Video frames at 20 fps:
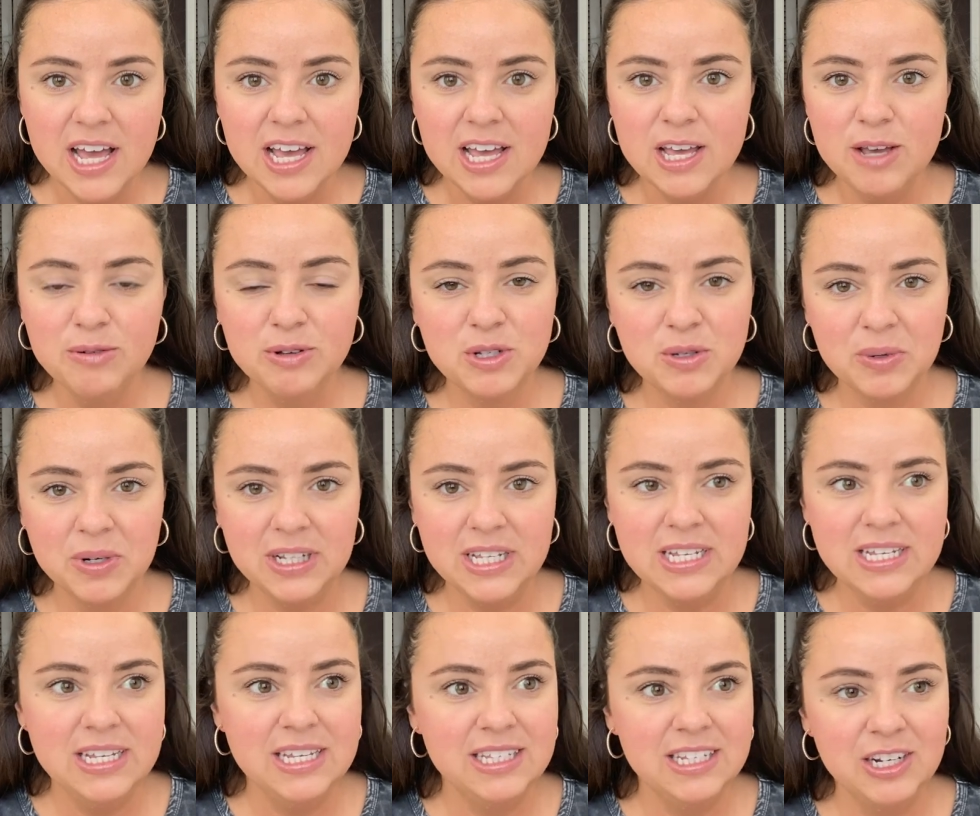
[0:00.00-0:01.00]
It was really
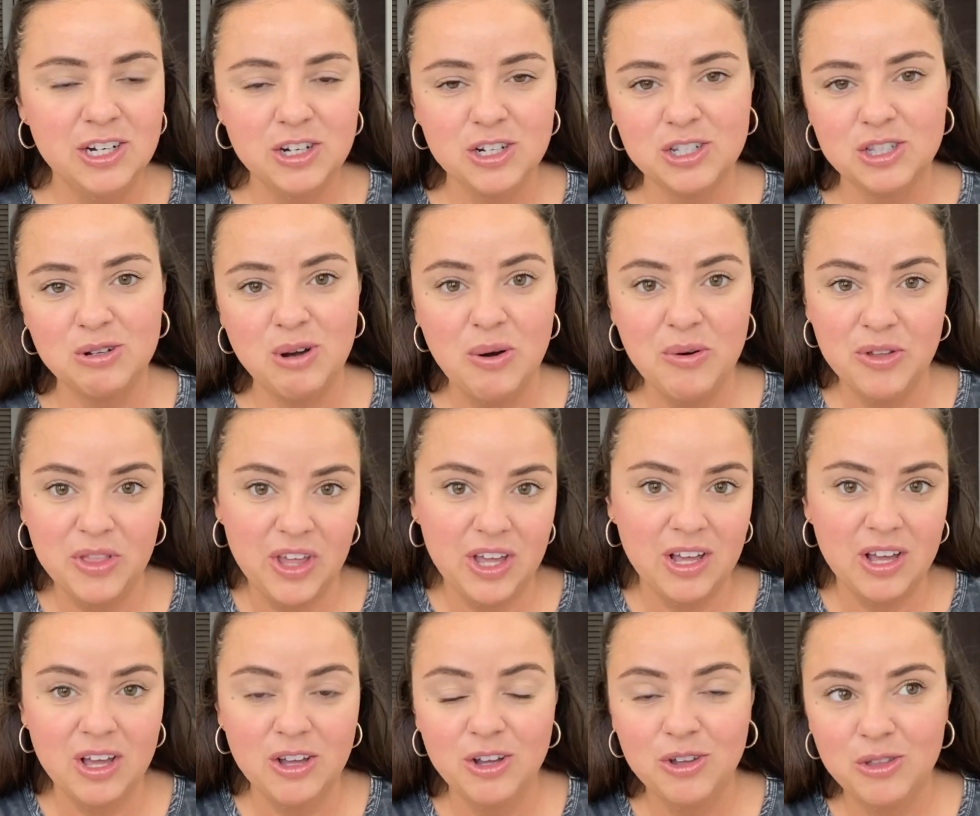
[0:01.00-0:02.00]
easy to just
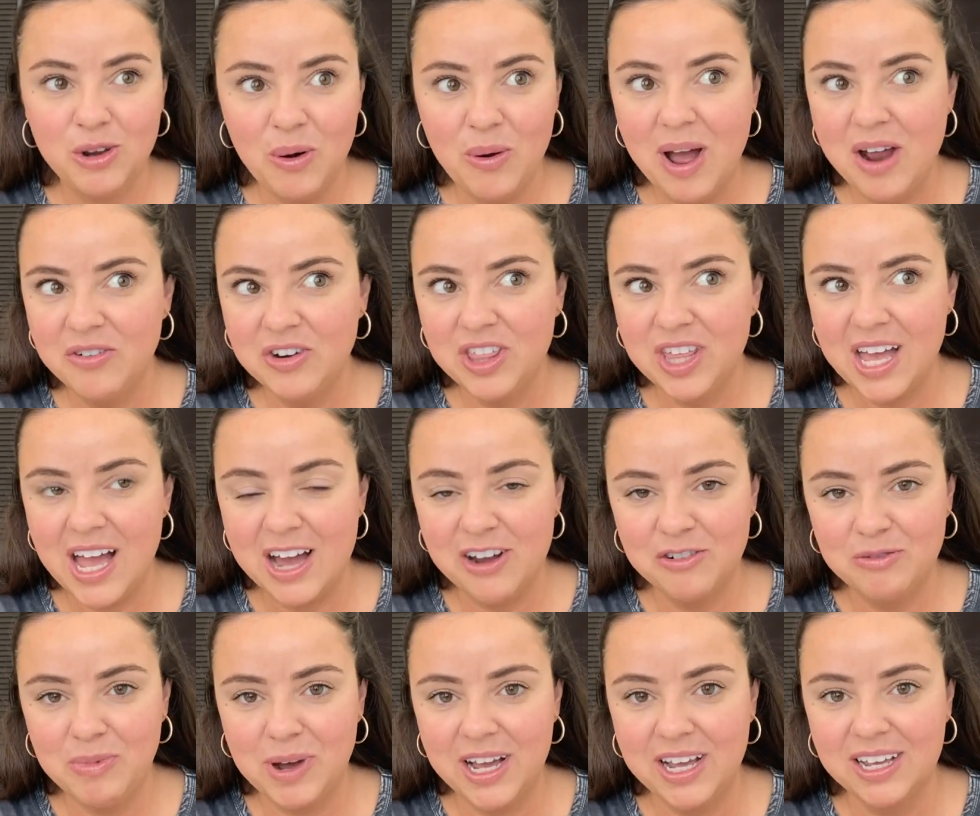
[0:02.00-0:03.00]
throw everything out of
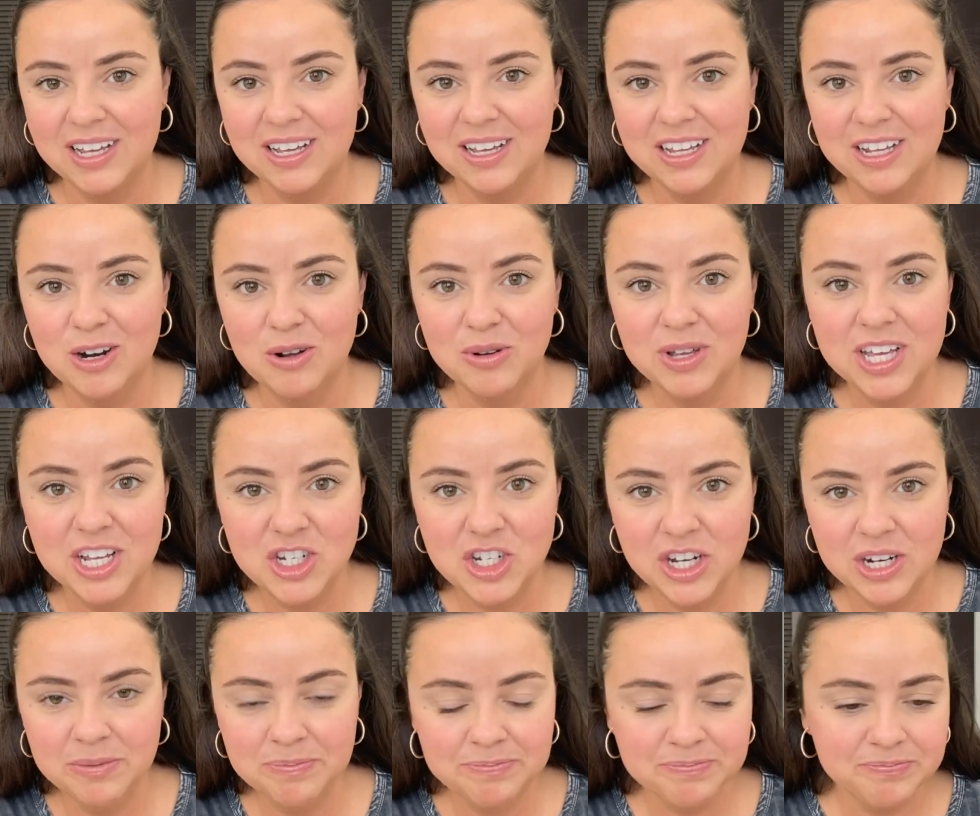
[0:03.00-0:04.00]
my, you know,
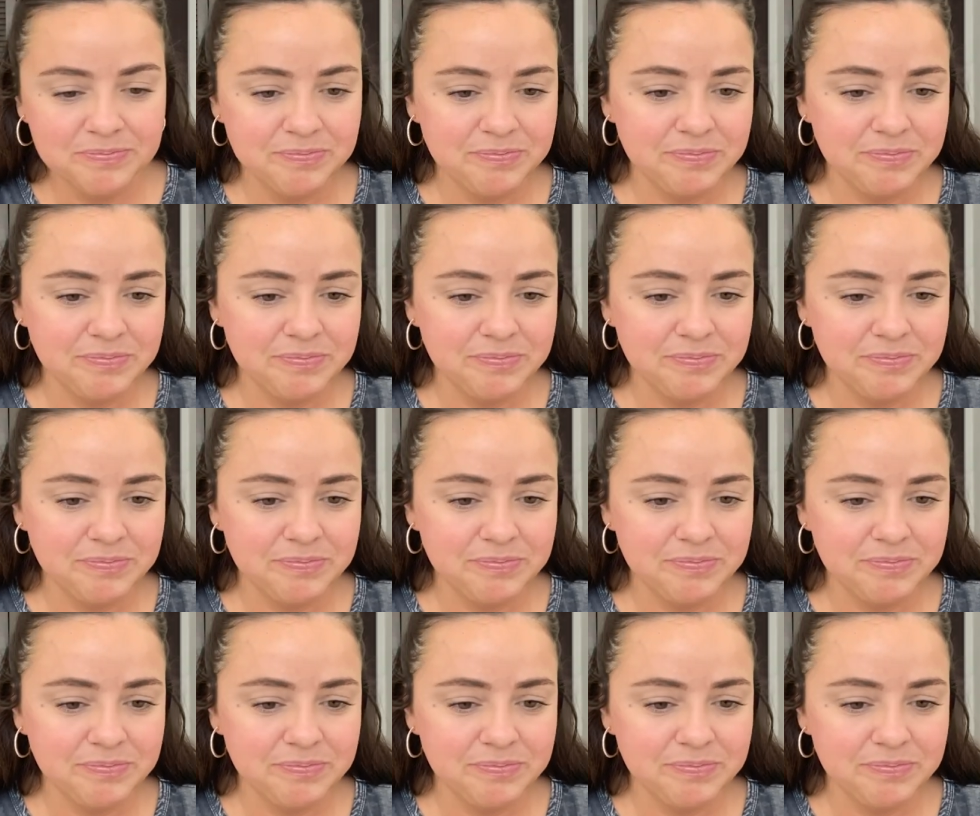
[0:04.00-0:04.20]
kitchen